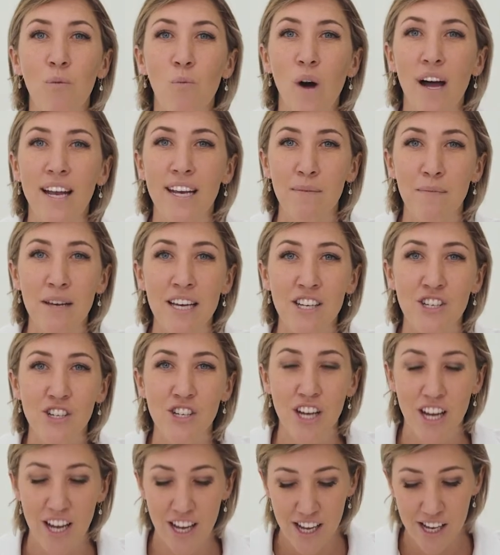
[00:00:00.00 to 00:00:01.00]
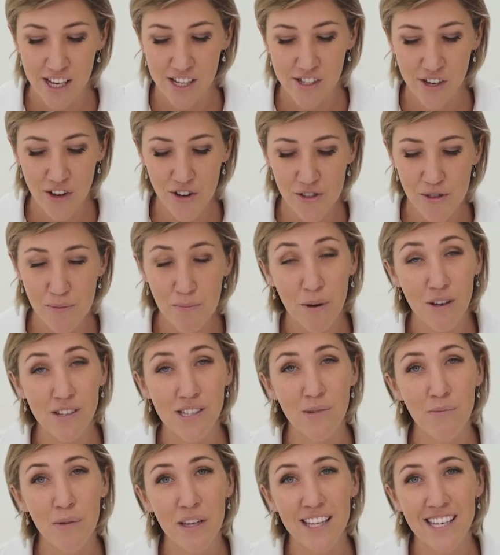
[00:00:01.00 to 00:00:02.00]
and white image. So the
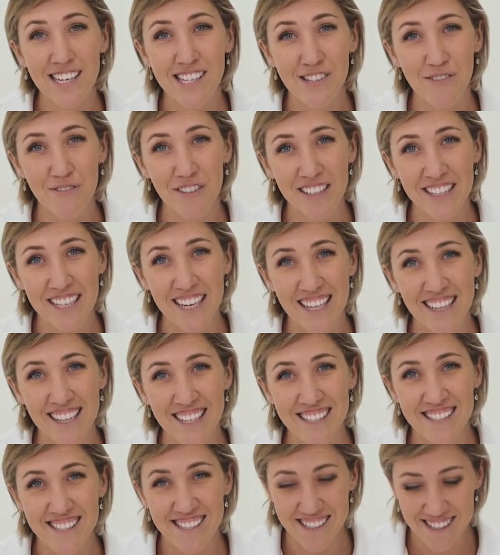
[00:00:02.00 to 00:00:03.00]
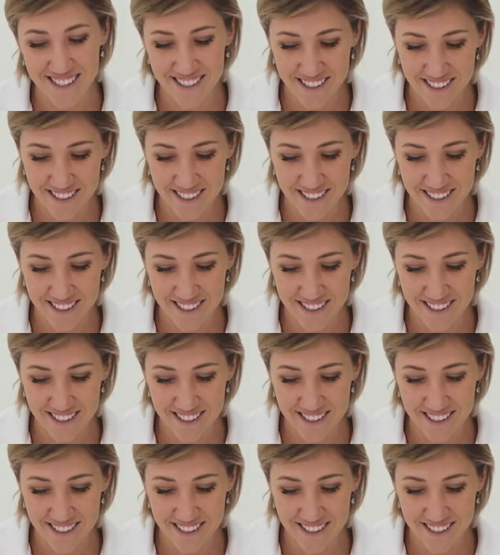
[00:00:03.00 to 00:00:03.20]
possibilities are really endless.